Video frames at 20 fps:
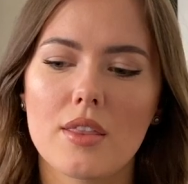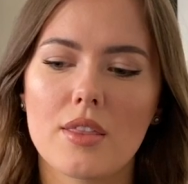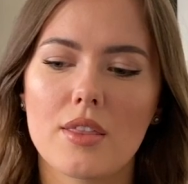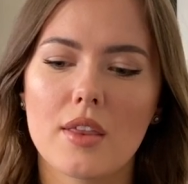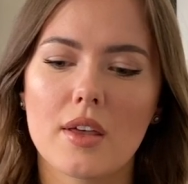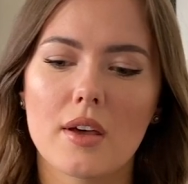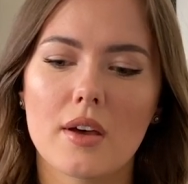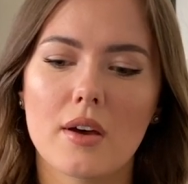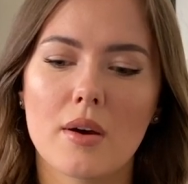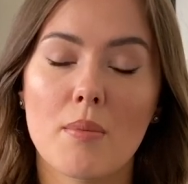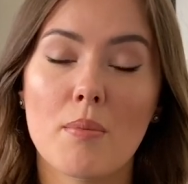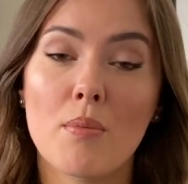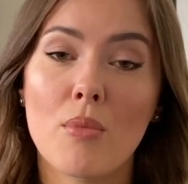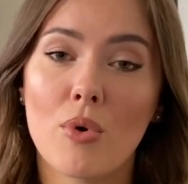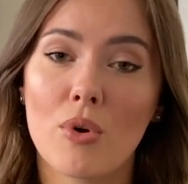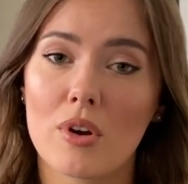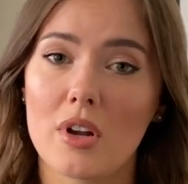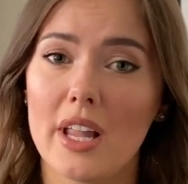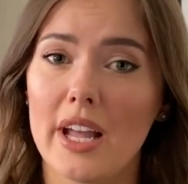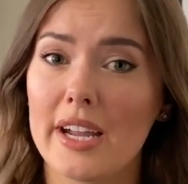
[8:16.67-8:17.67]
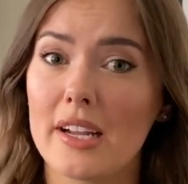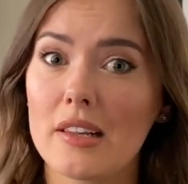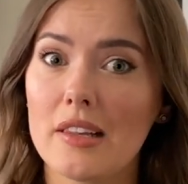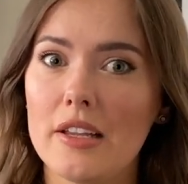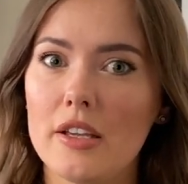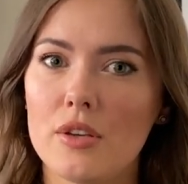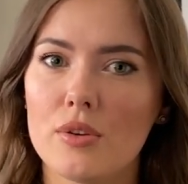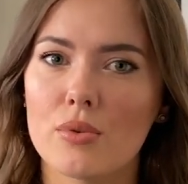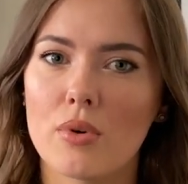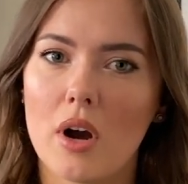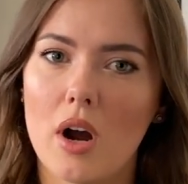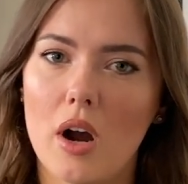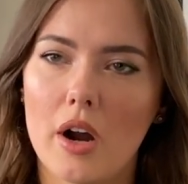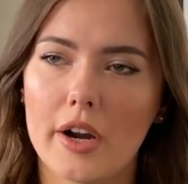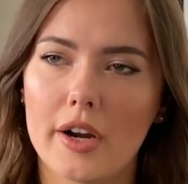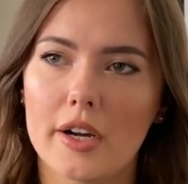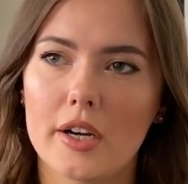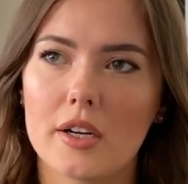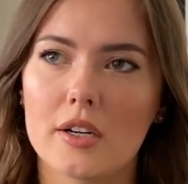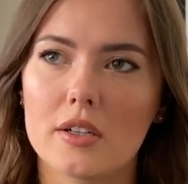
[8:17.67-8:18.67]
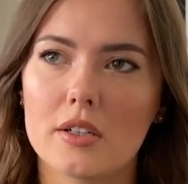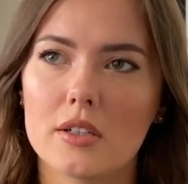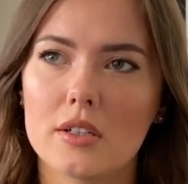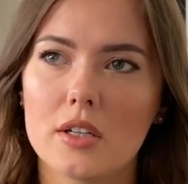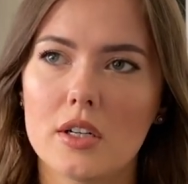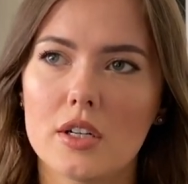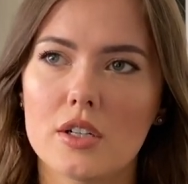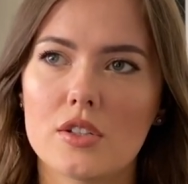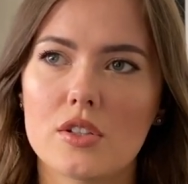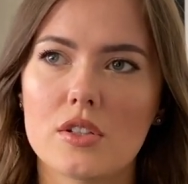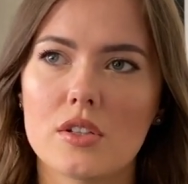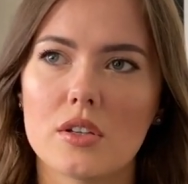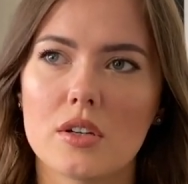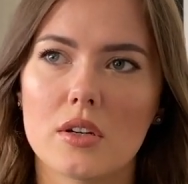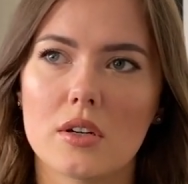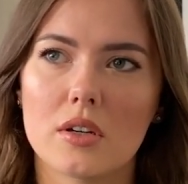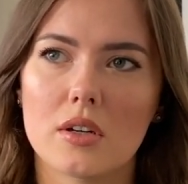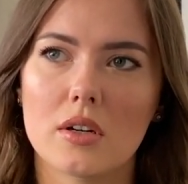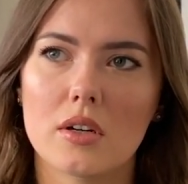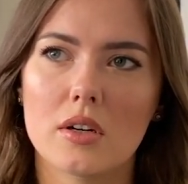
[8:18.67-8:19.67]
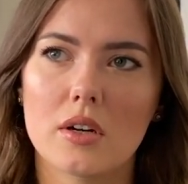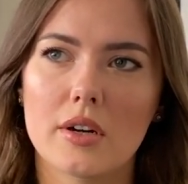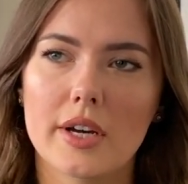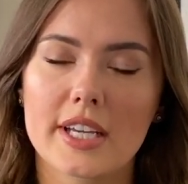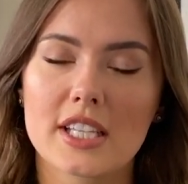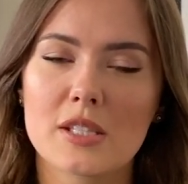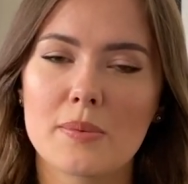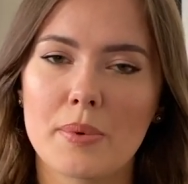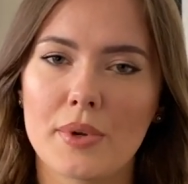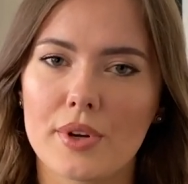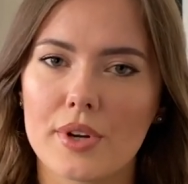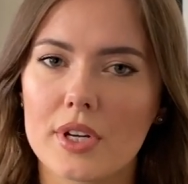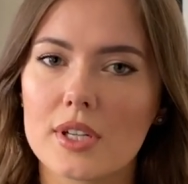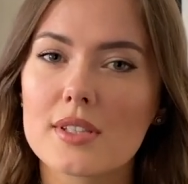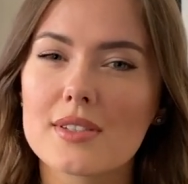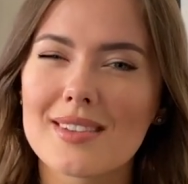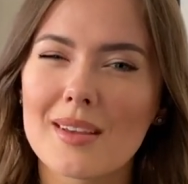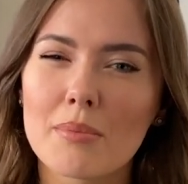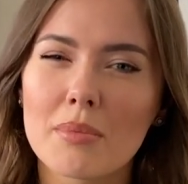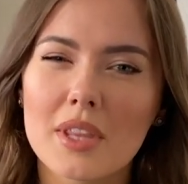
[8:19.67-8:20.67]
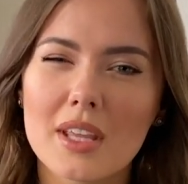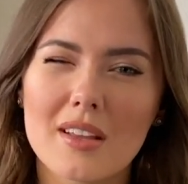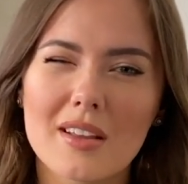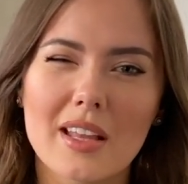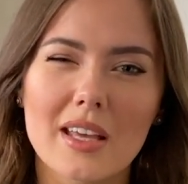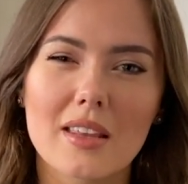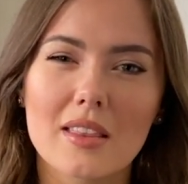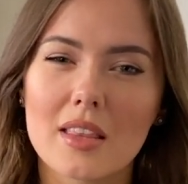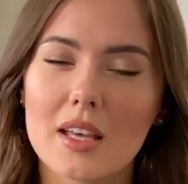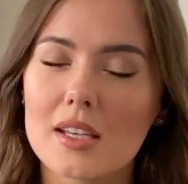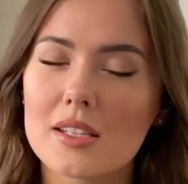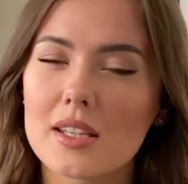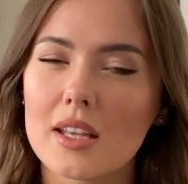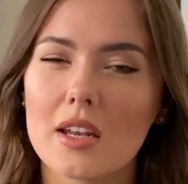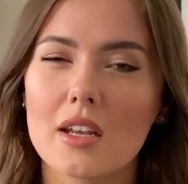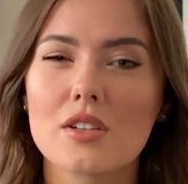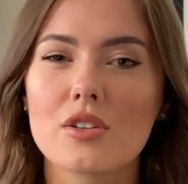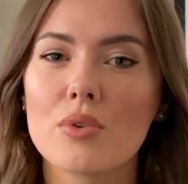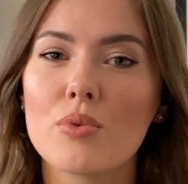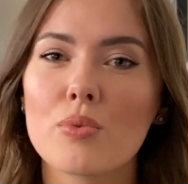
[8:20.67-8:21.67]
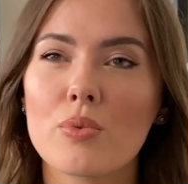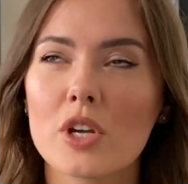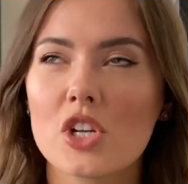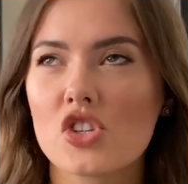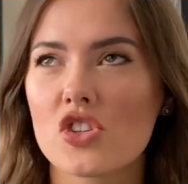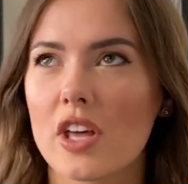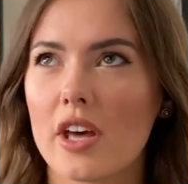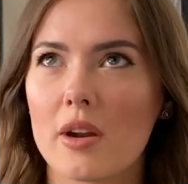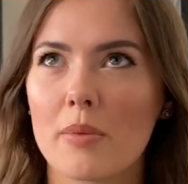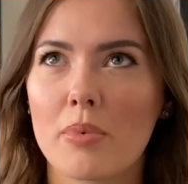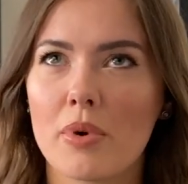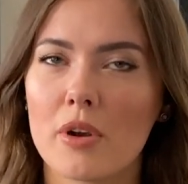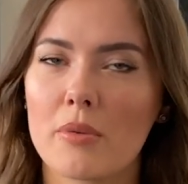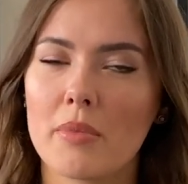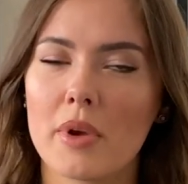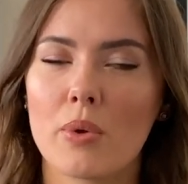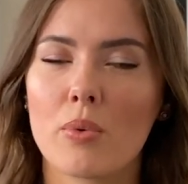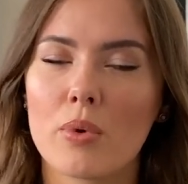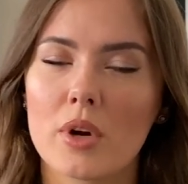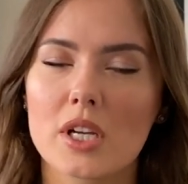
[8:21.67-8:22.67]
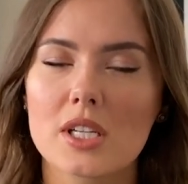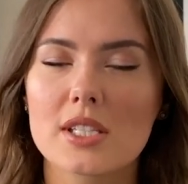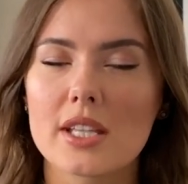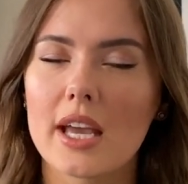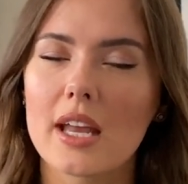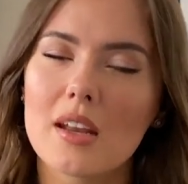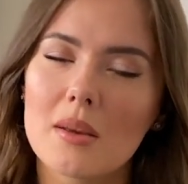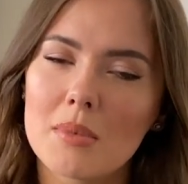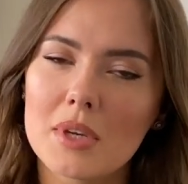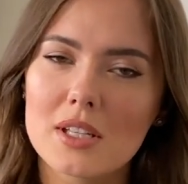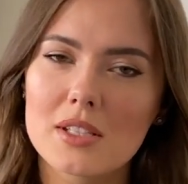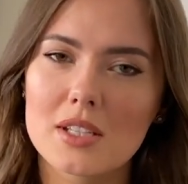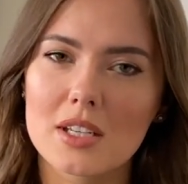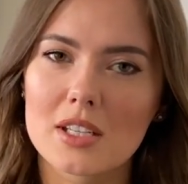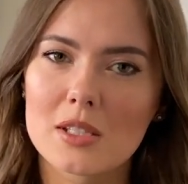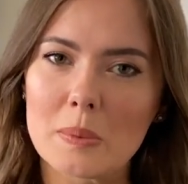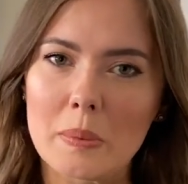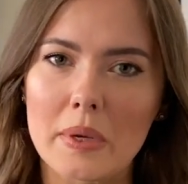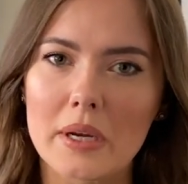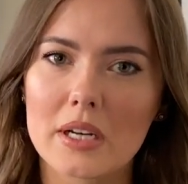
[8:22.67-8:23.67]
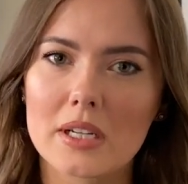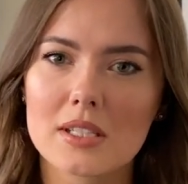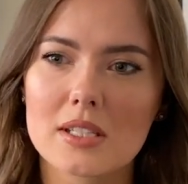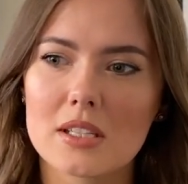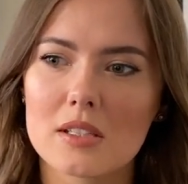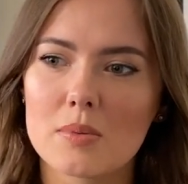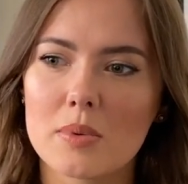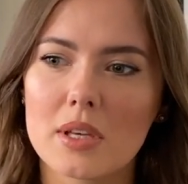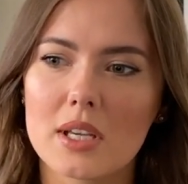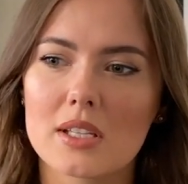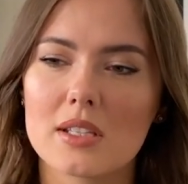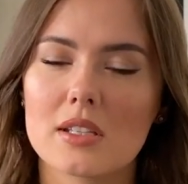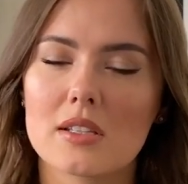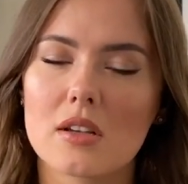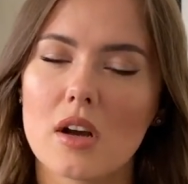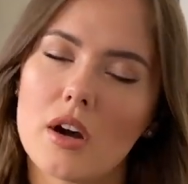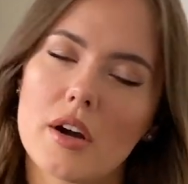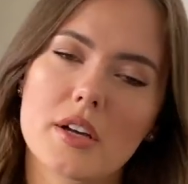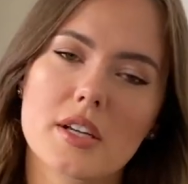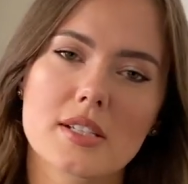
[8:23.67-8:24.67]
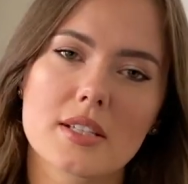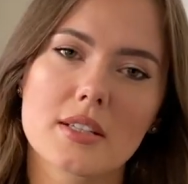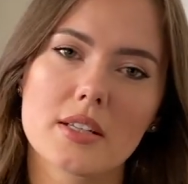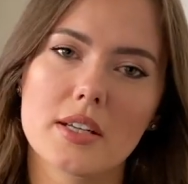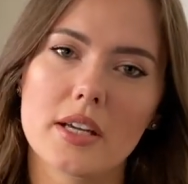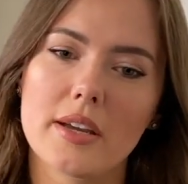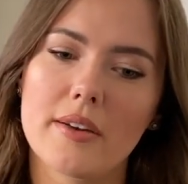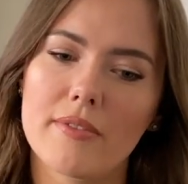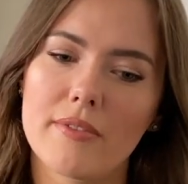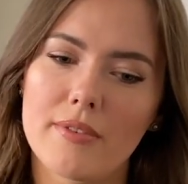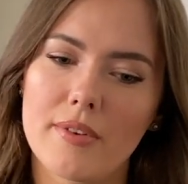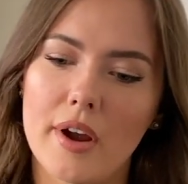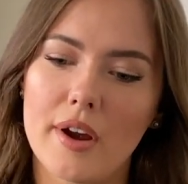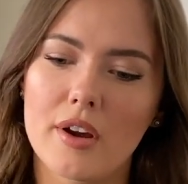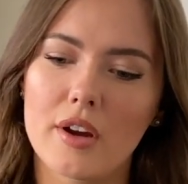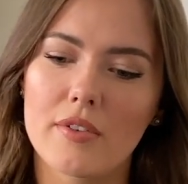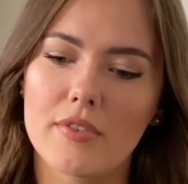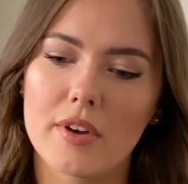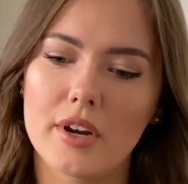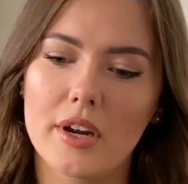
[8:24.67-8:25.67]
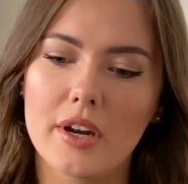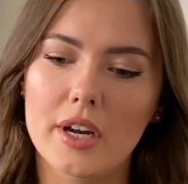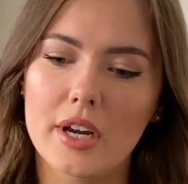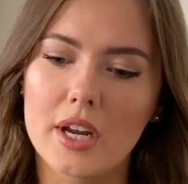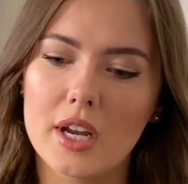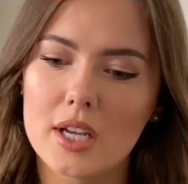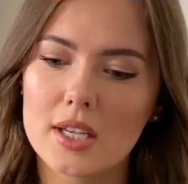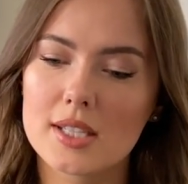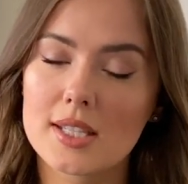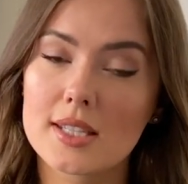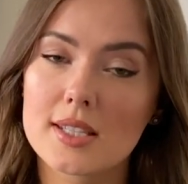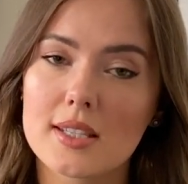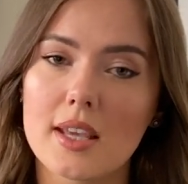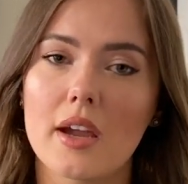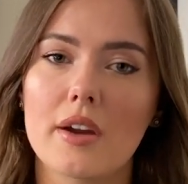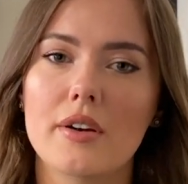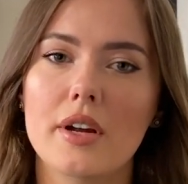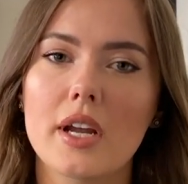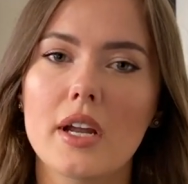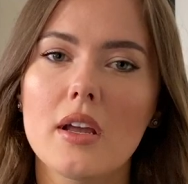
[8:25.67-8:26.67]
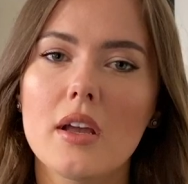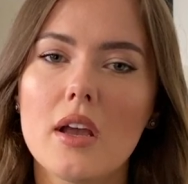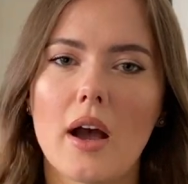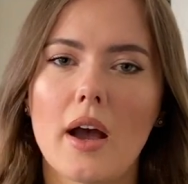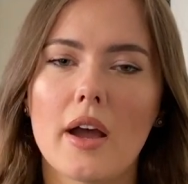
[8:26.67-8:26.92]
the more likely you are to experience something like this. And I don't wish that upon my worst enemy to experience this, because it's honestly very, very scary.